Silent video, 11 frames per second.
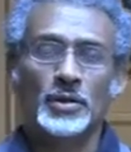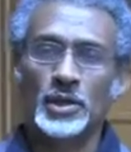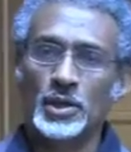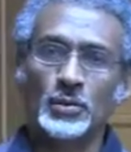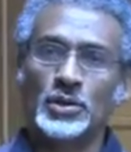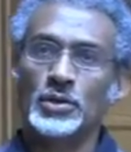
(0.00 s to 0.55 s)

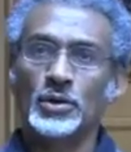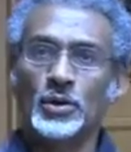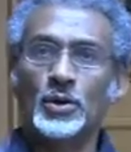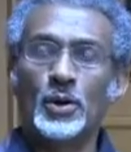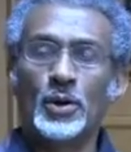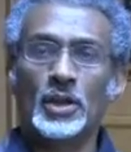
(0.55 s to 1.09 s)
he would
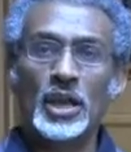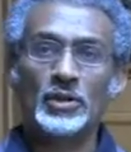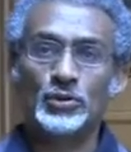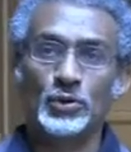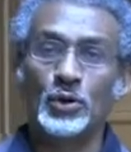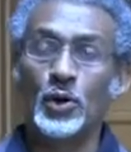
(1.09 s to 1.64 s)

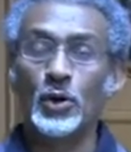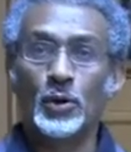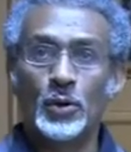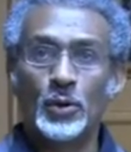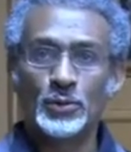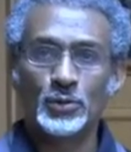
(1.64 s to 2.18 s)
get to
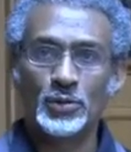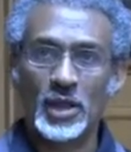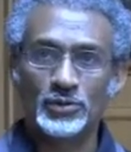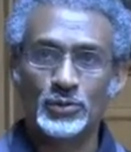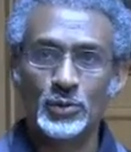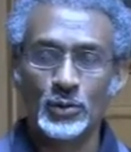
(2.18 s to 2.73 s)
go to
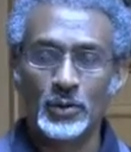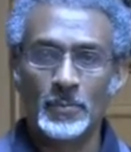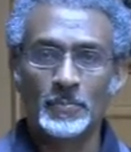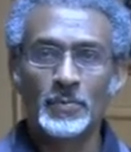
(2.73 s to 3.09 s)
that school.